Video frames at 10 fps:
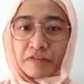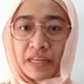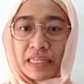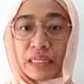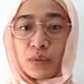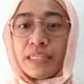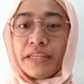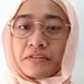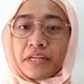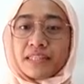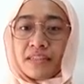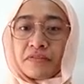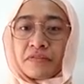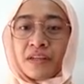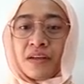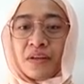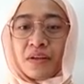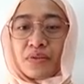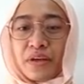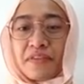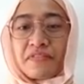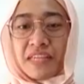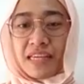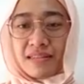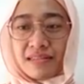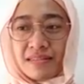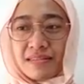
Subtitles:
and equally creative. So I've seen